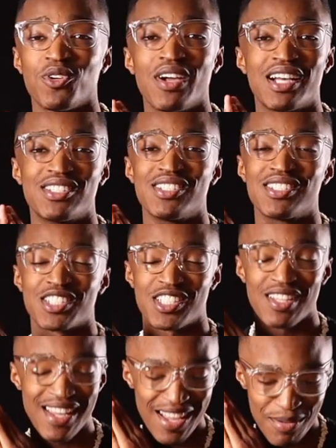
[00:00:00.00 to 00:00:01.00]
You guys are
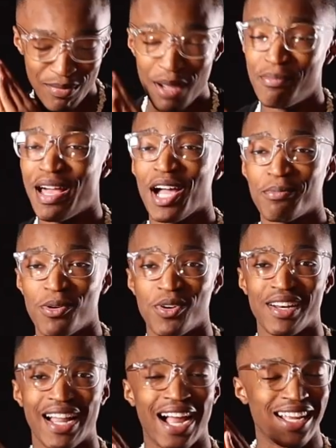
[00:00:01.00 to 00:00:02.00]
just my
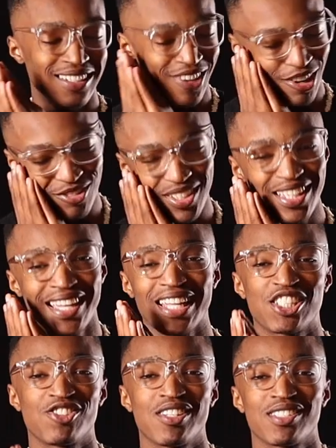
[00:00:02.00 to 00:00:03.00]
backbone. I, I really
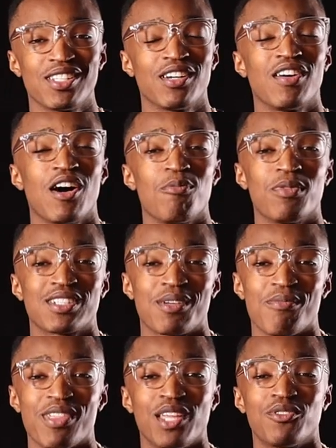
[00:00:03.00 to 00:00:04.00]
can't stress enough how much
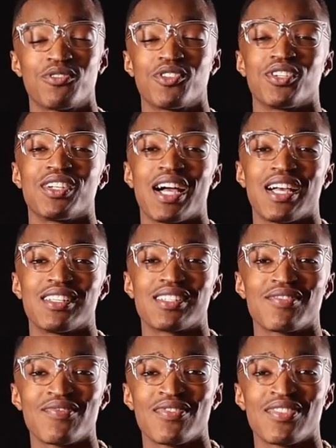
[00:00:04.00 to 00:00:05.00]
I'm thankful for you guys.